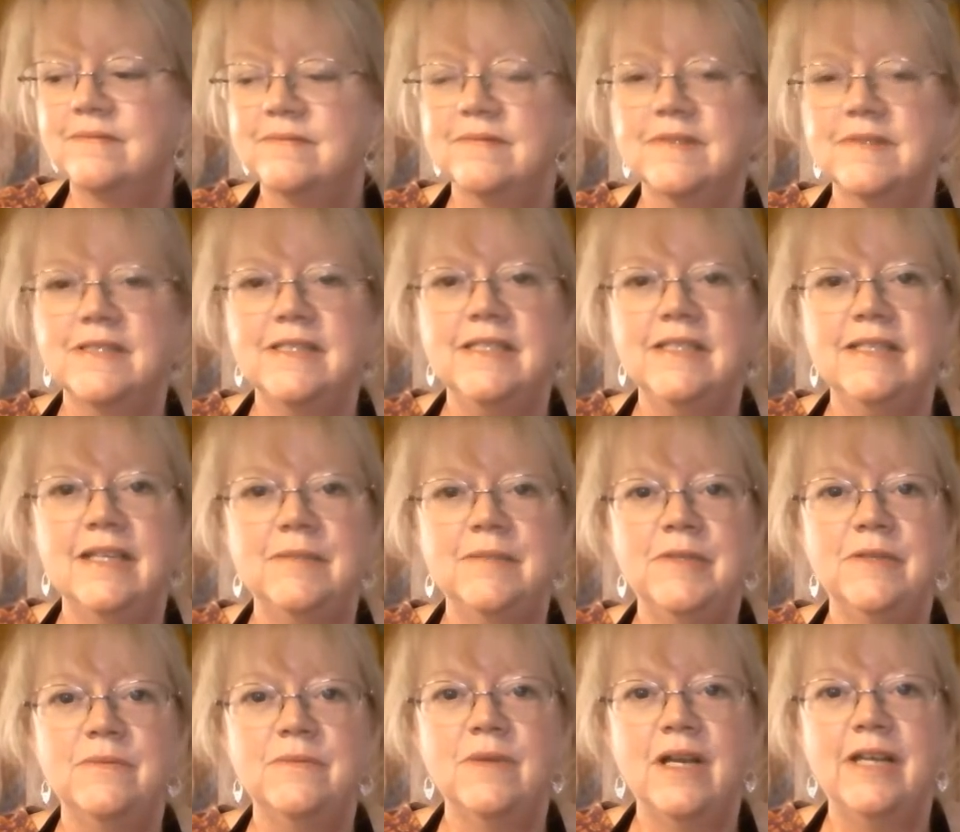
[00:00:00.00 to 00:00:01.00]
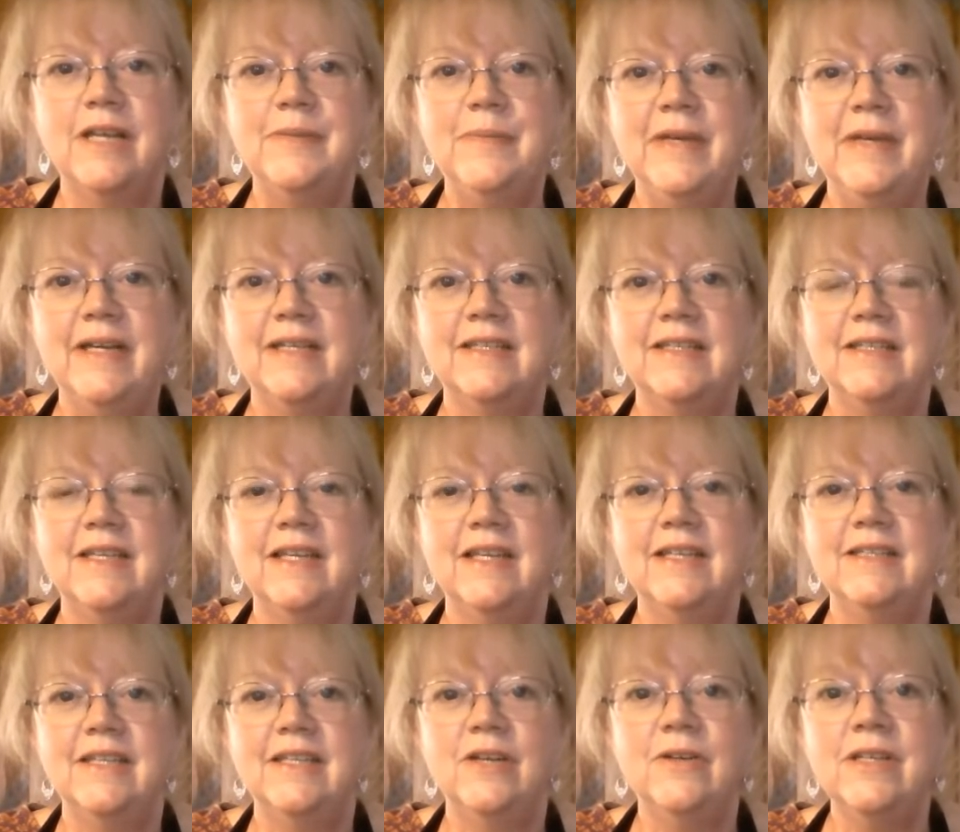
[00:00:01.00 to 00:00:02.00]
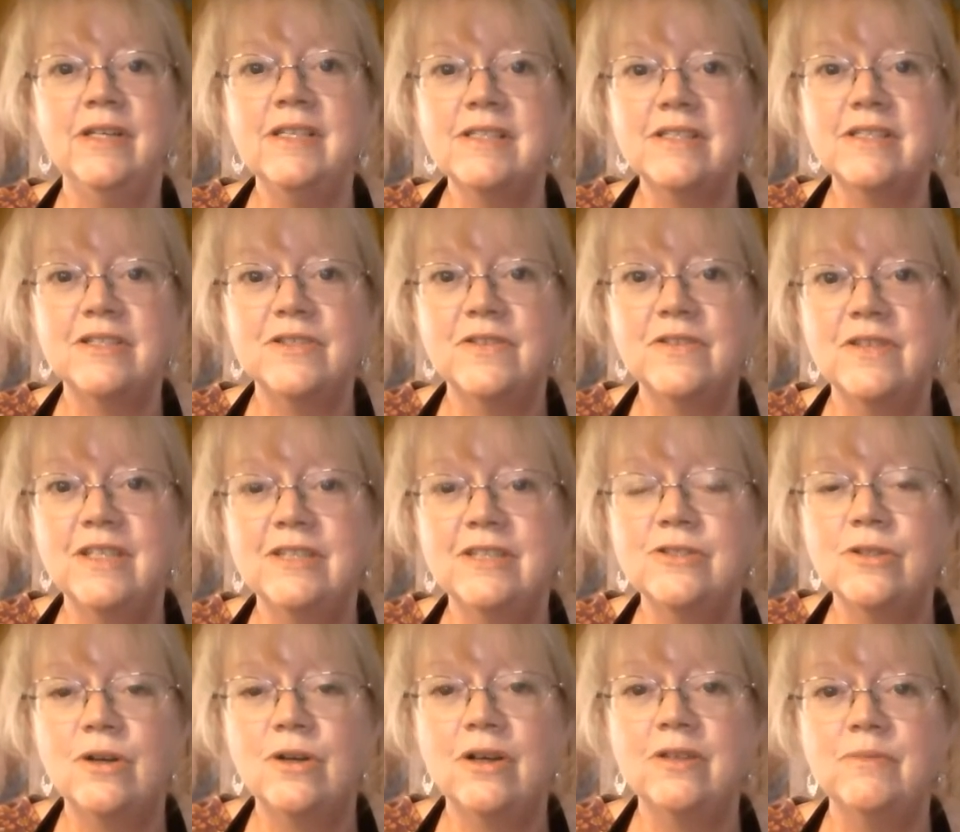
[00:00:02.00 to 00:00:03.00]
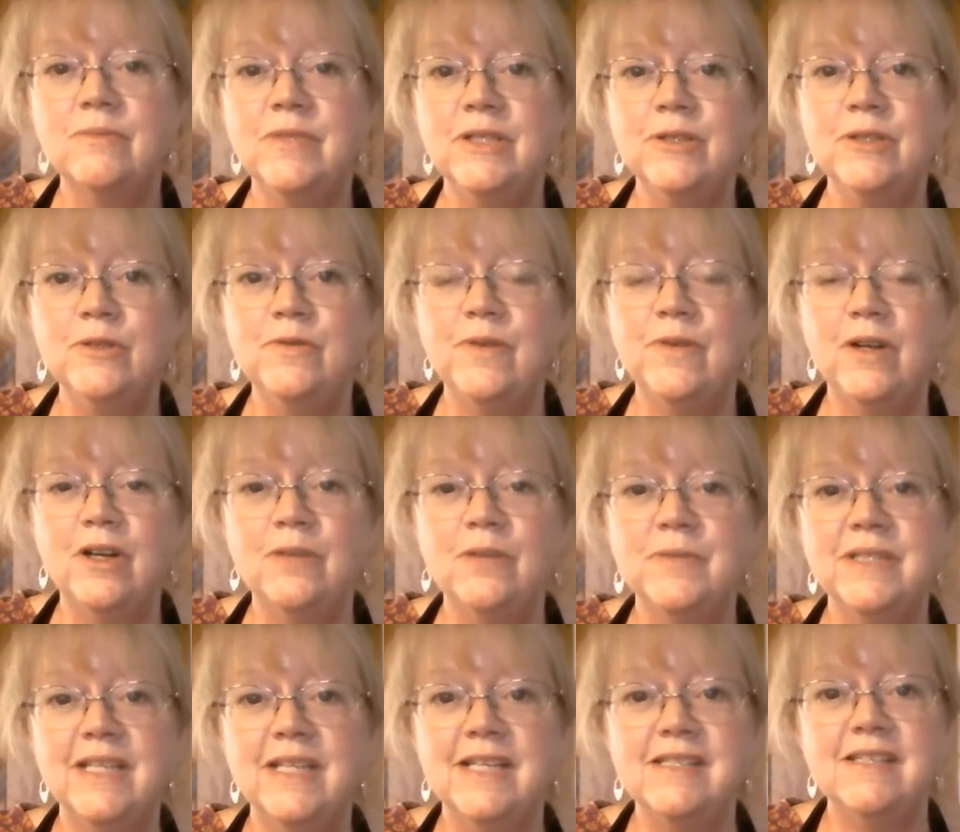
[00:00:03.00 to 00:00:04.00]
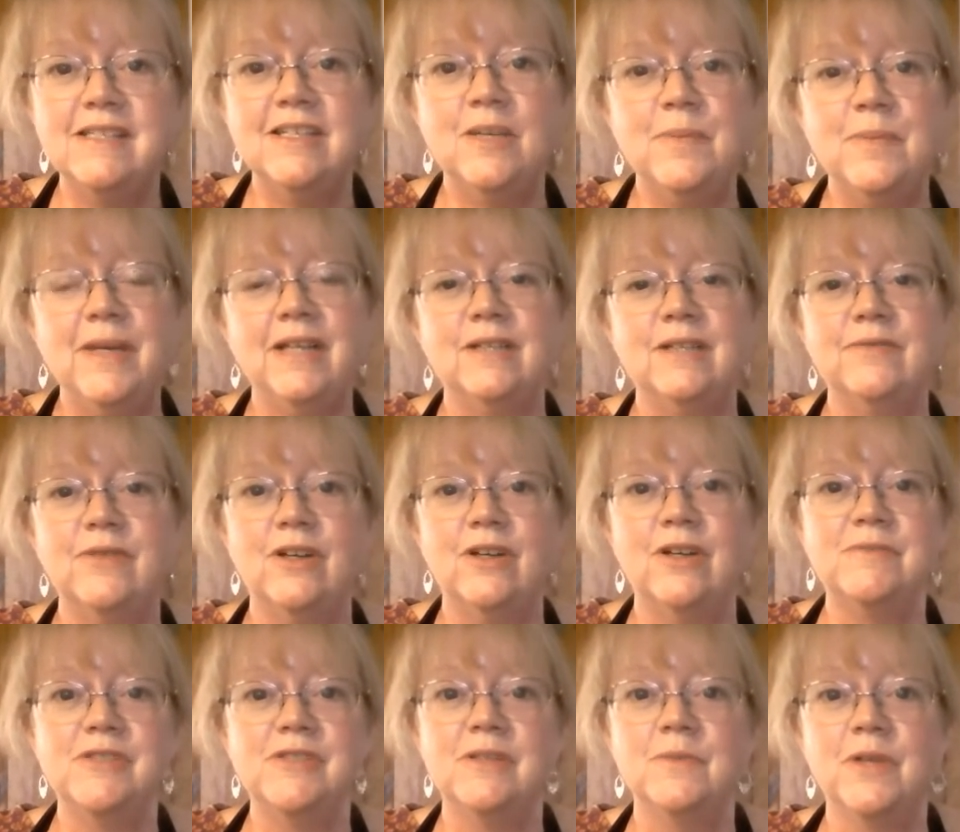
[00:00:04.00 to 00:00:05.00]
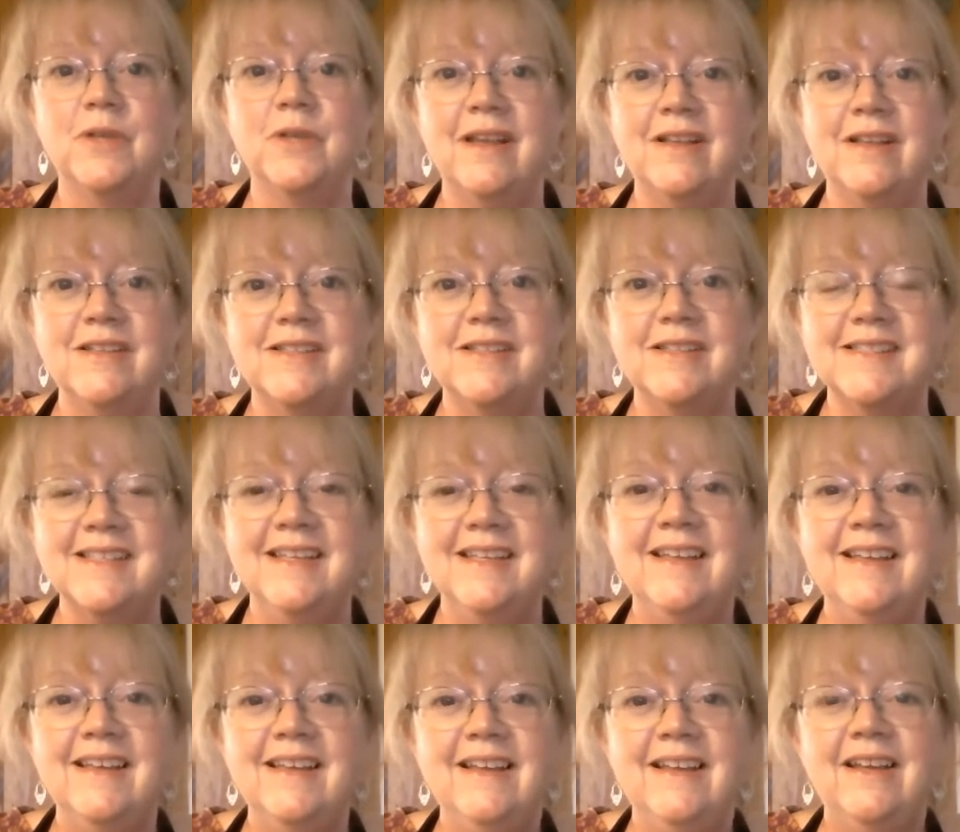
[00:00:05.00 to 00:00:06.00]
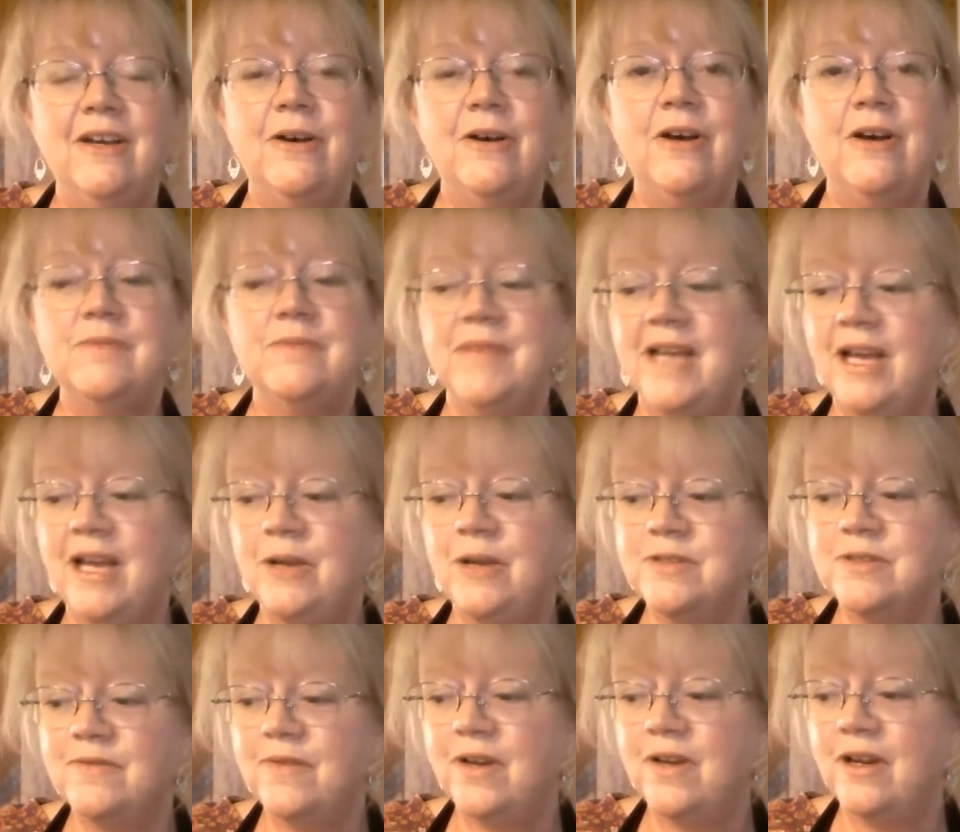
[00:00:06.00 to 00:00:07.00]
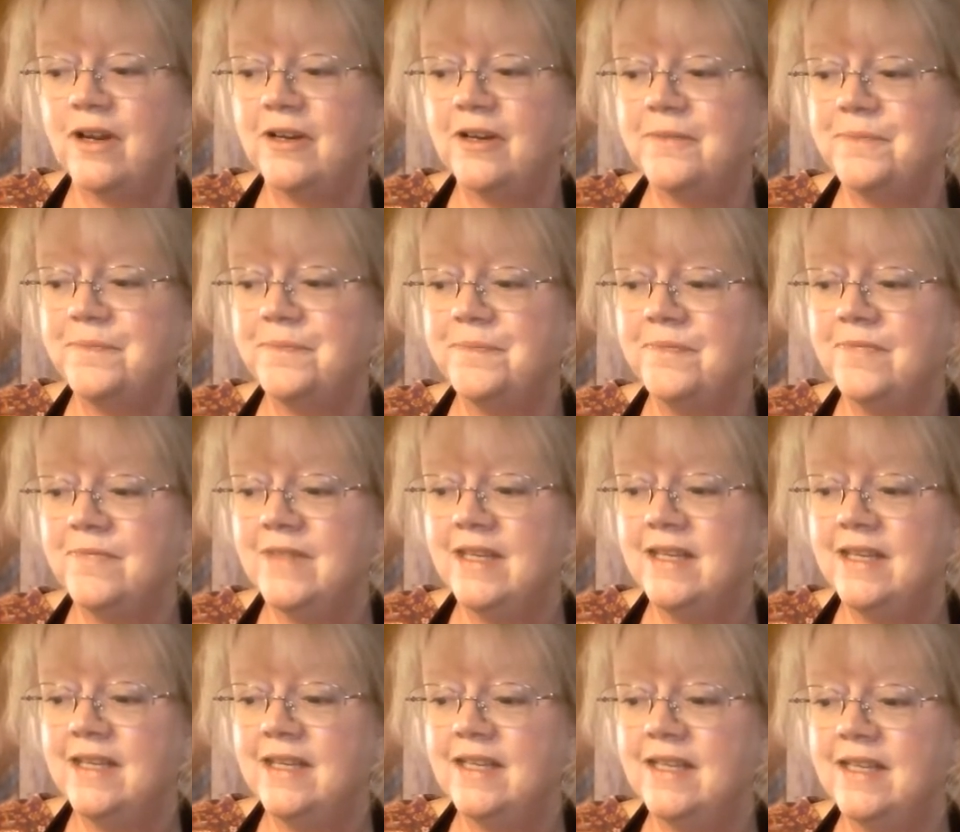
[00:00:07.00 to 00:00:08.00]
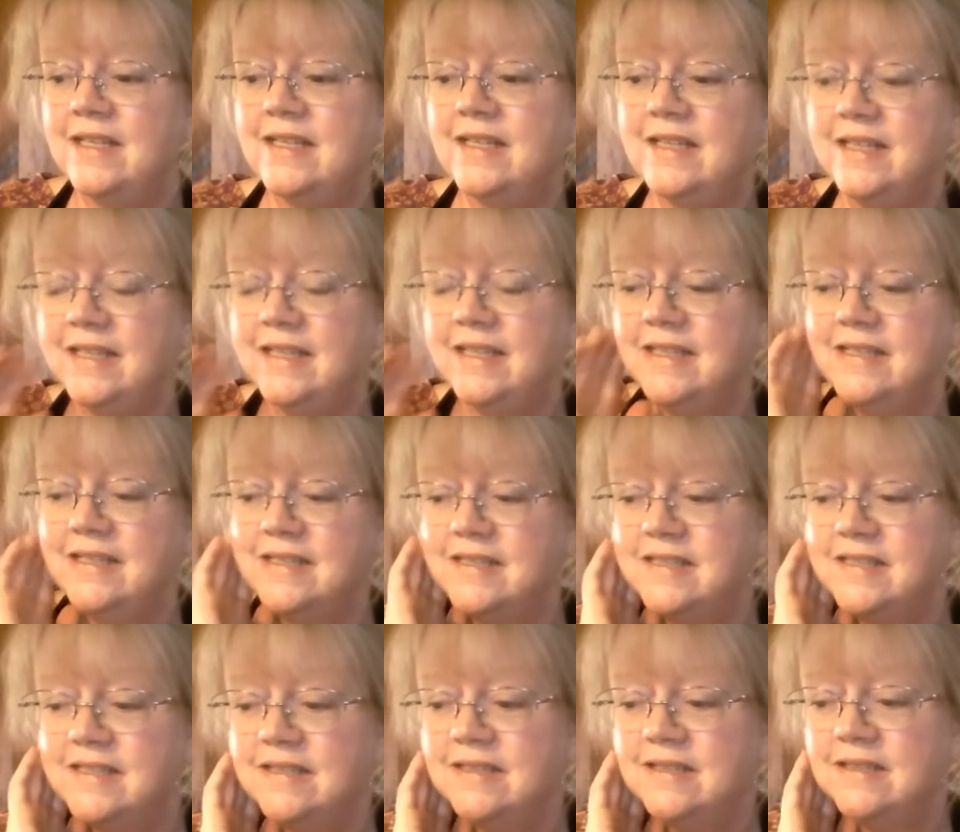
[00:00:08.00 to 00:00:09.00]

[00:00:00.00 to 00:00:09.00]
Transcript: seen them at Rhinebeck, and there is such a thing as Autumn Hill Farm, but that's an alpaca farm somewhere else. Autumn House Farm is